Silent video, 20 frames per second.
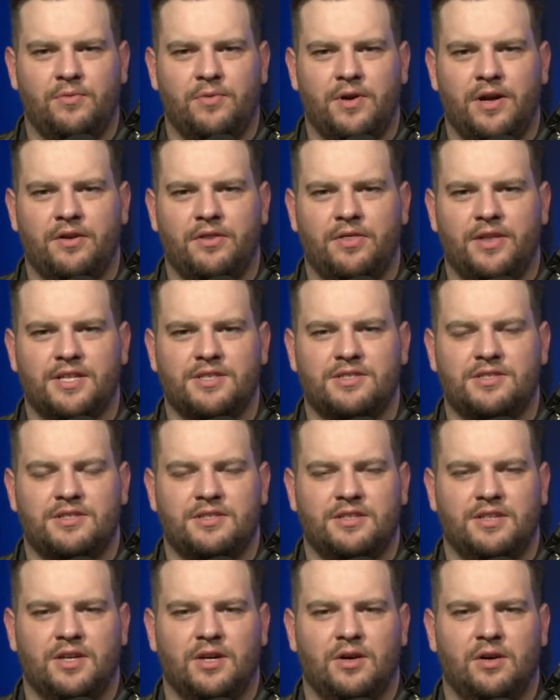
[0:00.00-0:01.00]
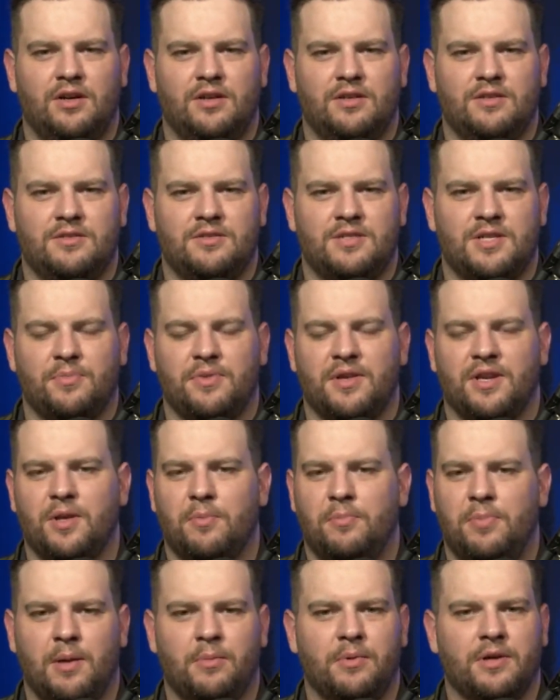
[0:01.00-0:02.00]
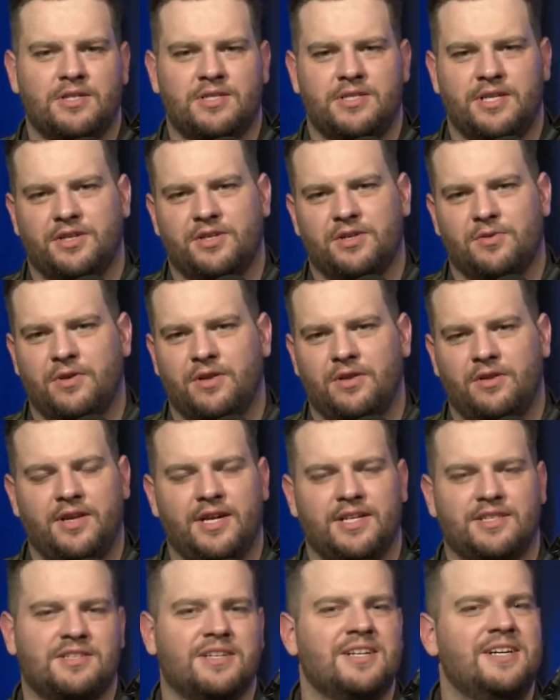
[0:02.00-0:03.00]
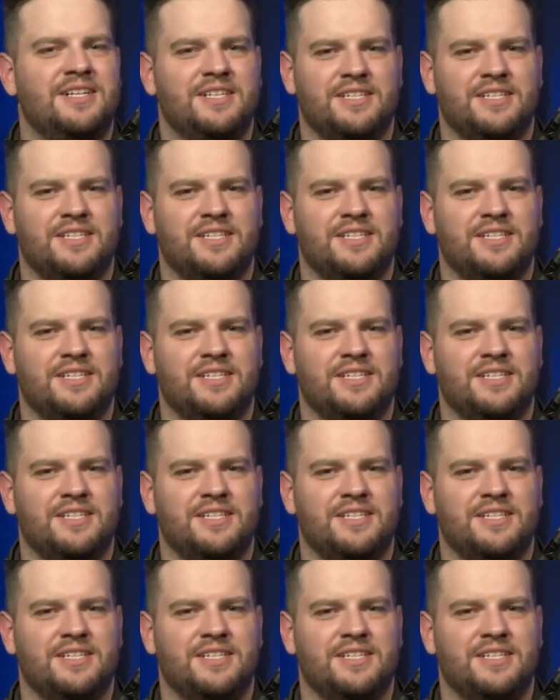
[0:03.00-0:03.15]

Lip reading: Whether that's, something in the public sector, whether that's